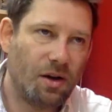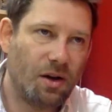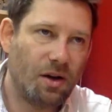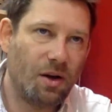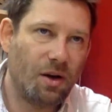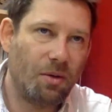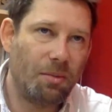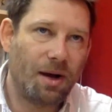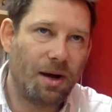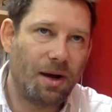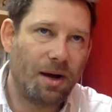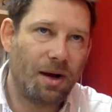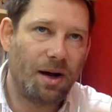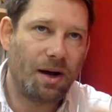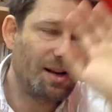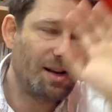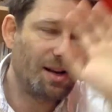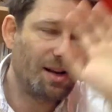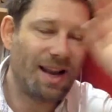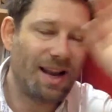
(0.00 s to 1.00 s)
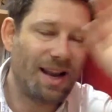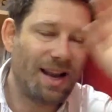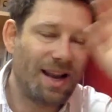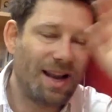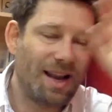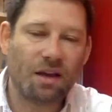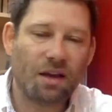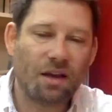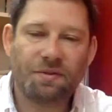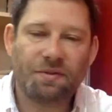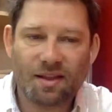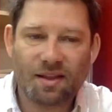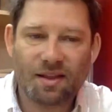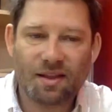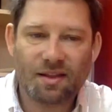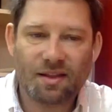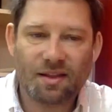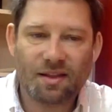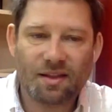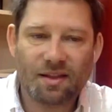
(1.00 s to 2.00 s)
about life and death
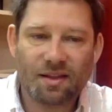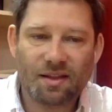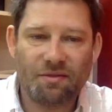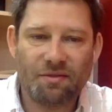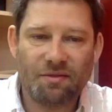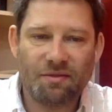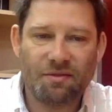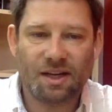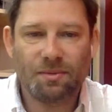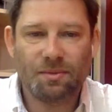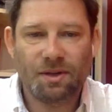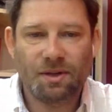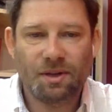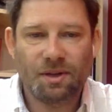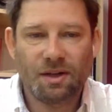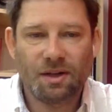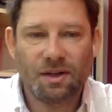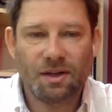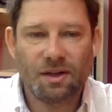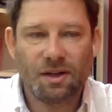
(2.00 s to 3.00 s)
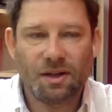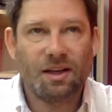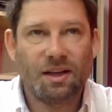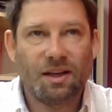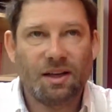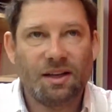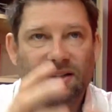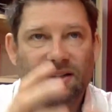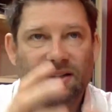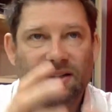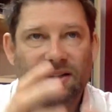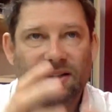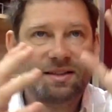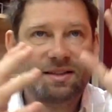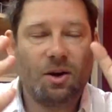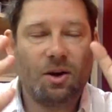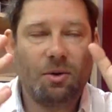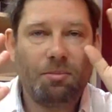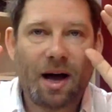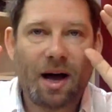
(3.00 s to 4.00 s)
every time. It's
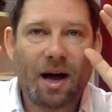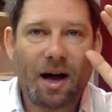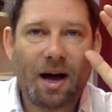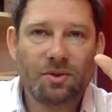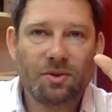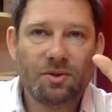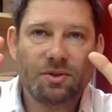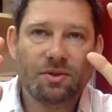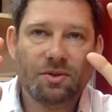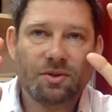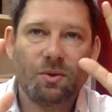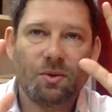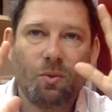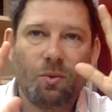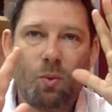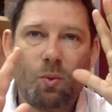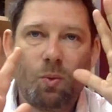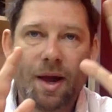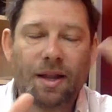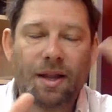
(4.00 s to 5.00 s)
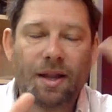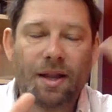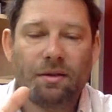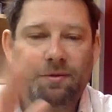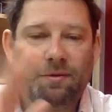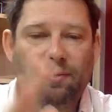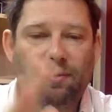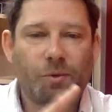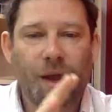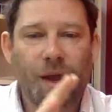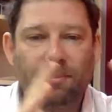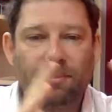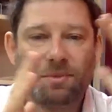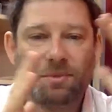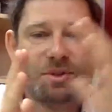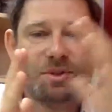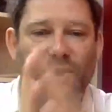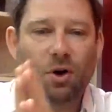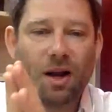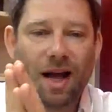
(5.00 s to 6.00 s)
about when
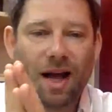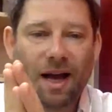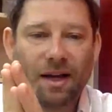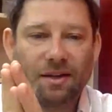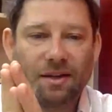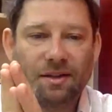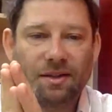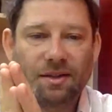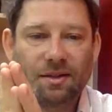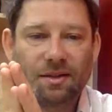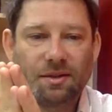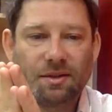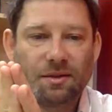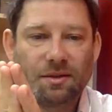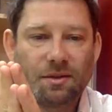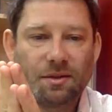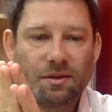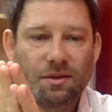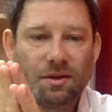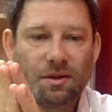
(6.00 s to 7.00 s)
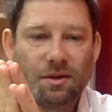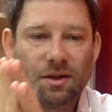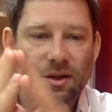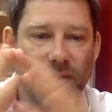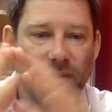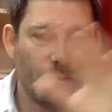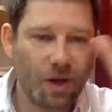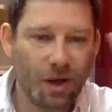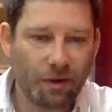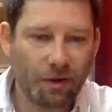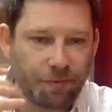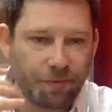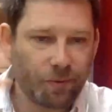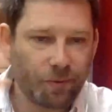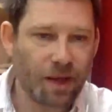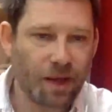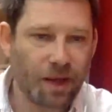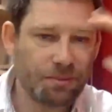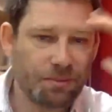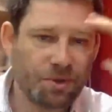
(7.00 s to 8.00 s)
frames collide. We have
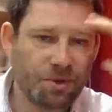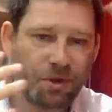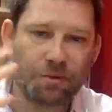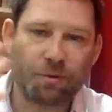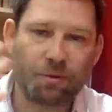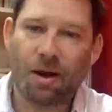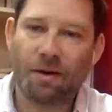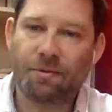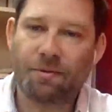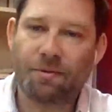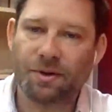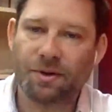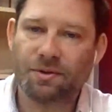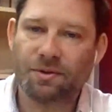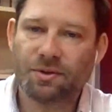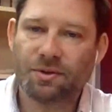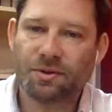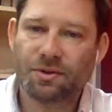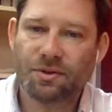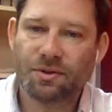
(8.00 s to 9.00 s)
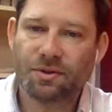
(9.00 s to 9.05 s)
frames of reference